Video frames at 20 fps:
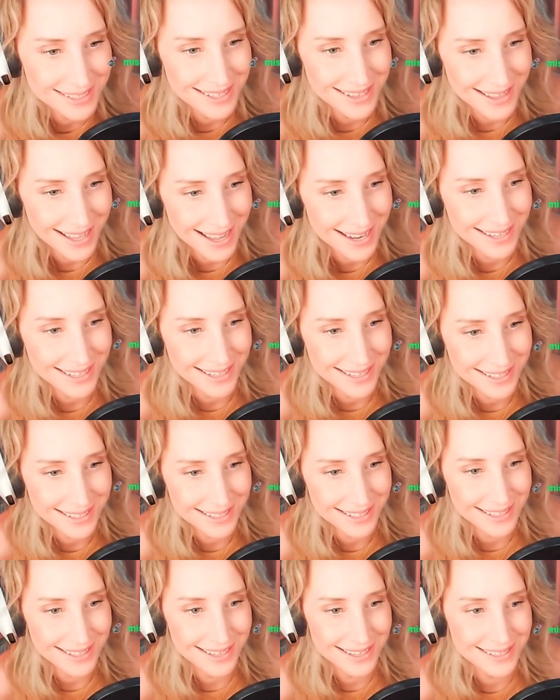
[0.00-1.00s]
that
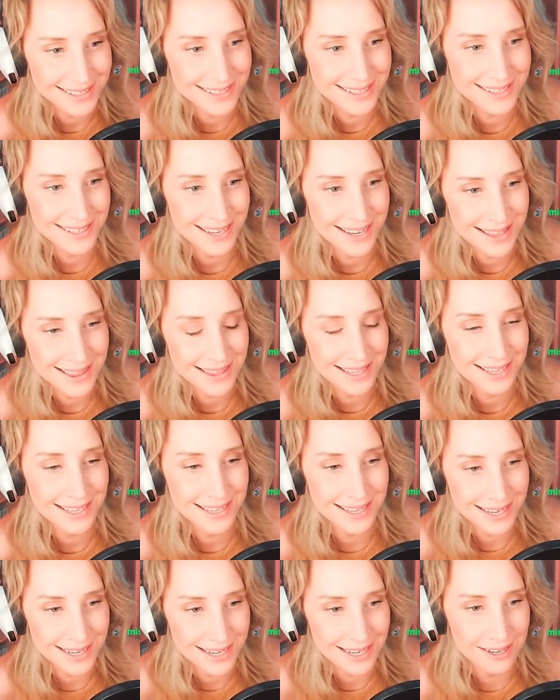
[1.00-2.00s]
it's in the
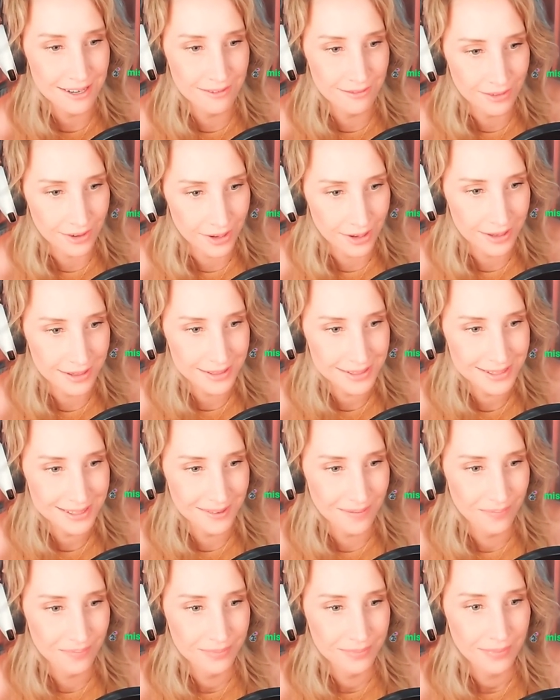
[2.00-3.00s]
Gideon verse,
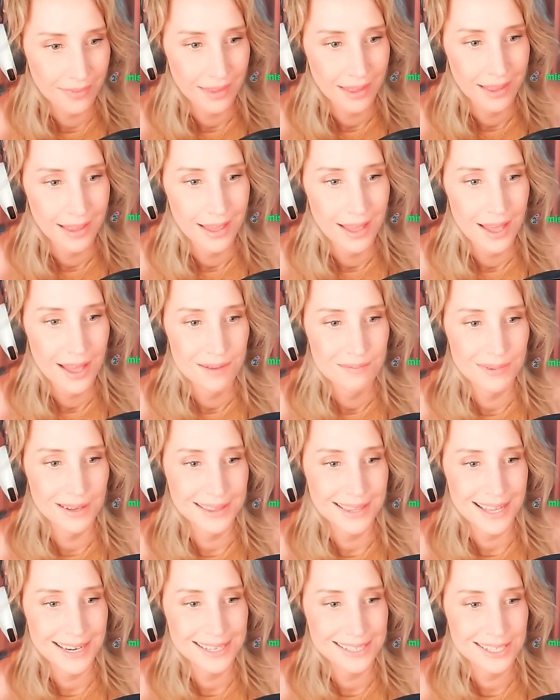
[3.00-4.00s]

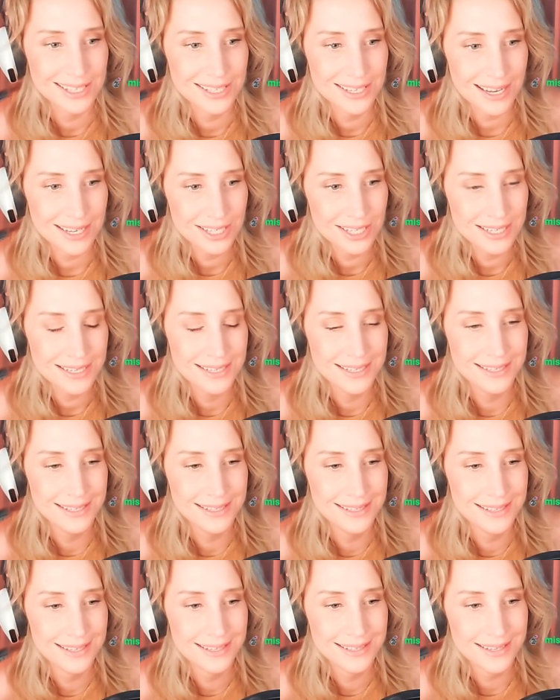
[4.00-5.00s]
but that it's such a
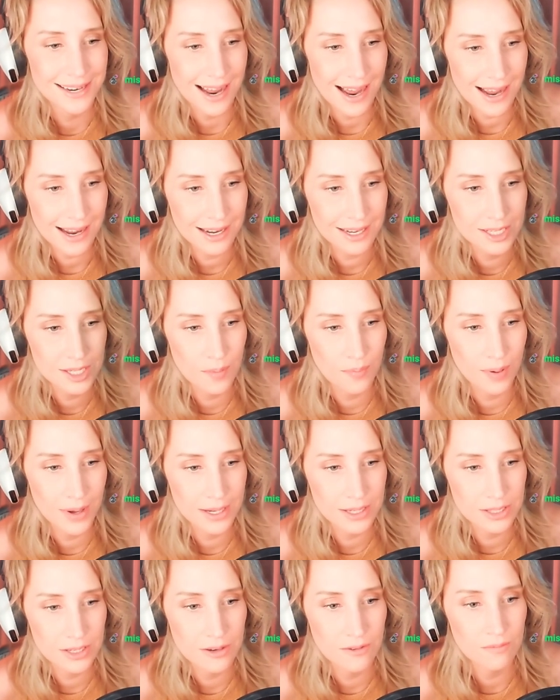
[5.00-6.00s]
stark
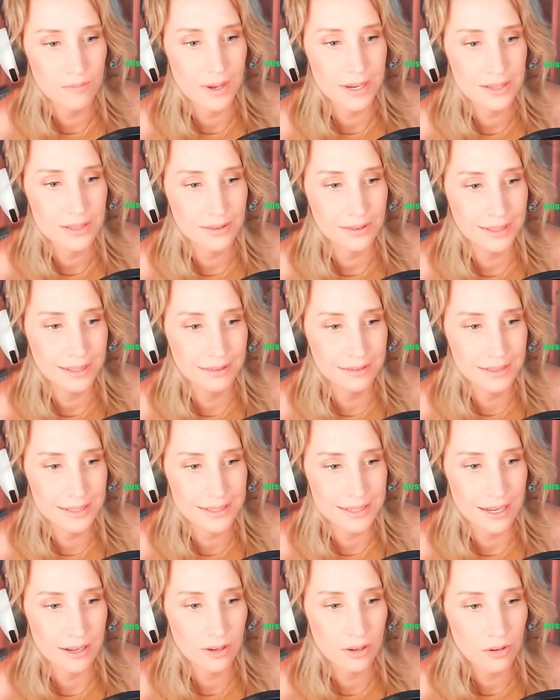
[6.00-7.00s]
depiction of mental
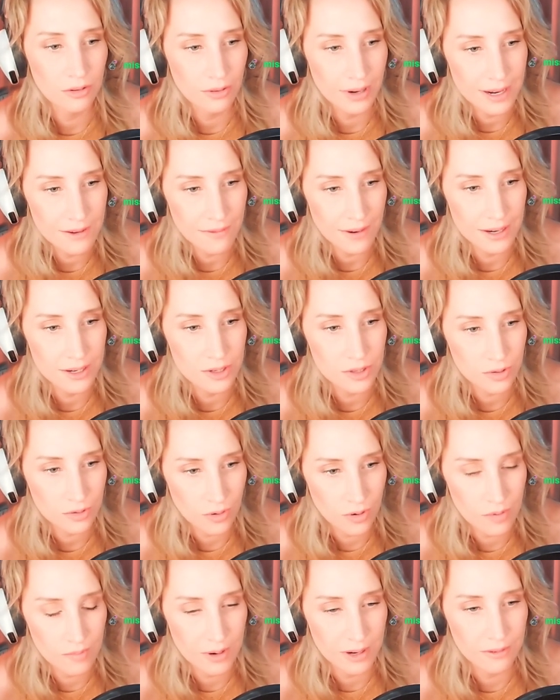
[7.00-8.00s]
illness and grief and
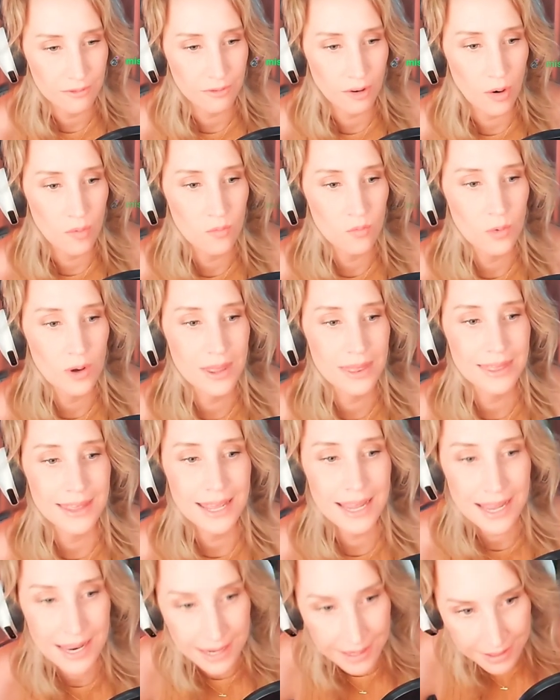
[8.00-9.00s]
trauma from
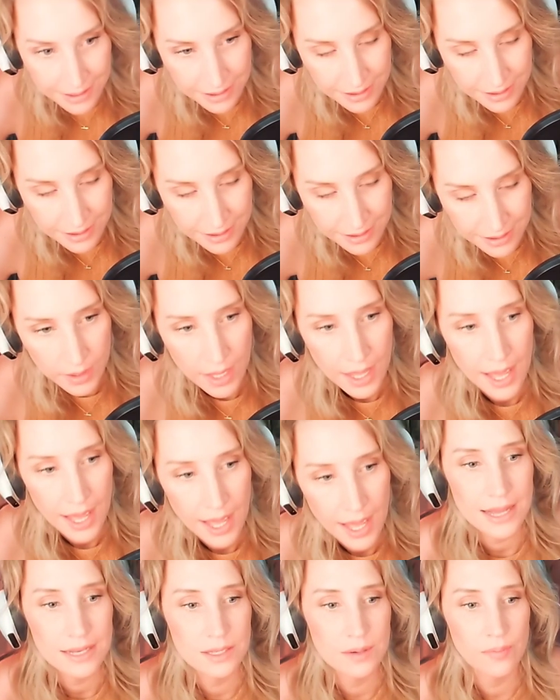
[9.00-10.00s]
within
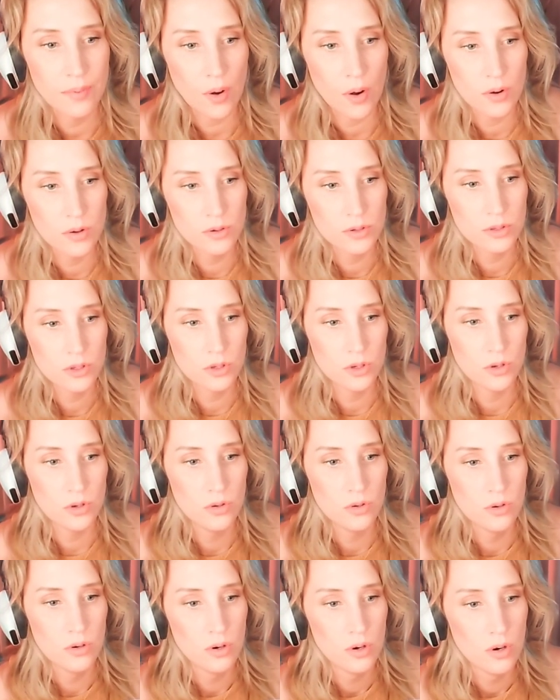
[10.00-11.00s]
as opposed
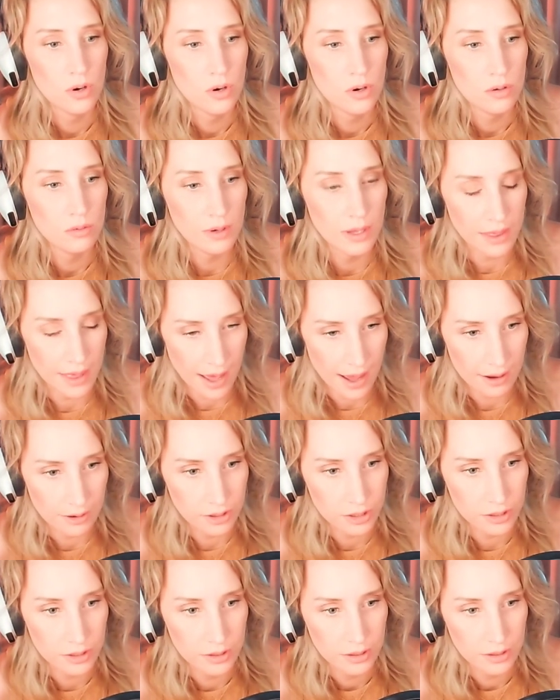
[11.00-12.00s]
to without.